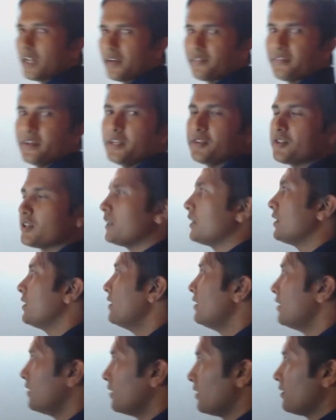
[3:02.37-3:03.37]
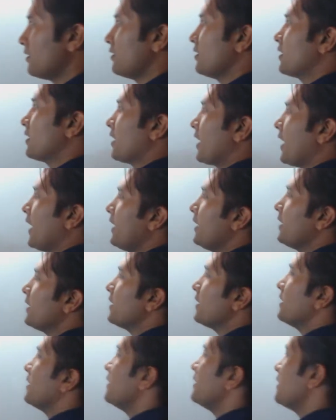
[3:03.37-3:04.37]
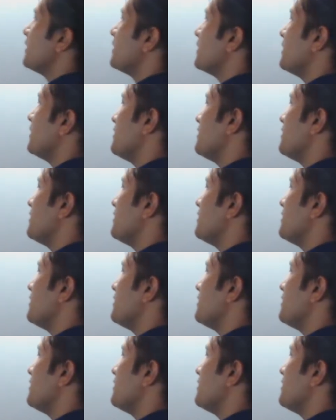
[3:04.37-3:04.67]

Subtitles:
the definition, the gradient